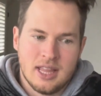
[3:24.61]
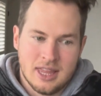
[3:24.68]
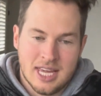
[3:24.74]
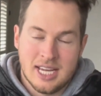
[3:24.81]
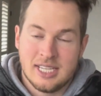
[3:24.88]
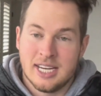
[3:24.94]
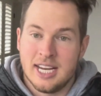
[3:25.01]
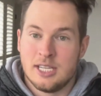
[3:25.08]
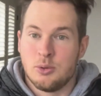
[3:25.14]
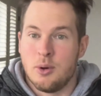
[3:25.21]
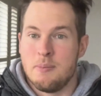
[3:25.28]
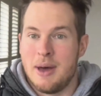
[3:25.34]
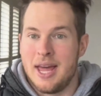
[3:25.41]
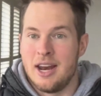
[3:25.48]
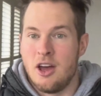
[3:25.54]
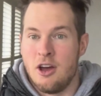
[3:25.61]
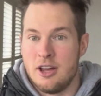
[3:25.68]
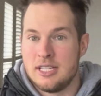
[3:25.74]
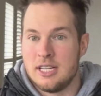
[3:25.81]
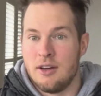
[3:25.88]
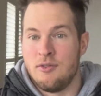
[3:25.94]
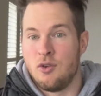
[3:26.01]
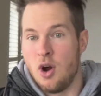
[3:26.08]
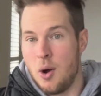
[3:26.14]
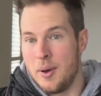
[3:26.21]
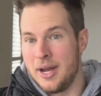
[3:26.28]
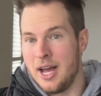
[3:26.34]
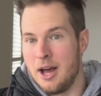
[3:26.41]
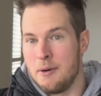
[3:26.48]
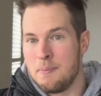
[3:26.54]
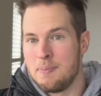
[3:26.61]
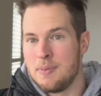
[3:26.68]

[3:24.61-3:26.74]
these needs were met herself growing up.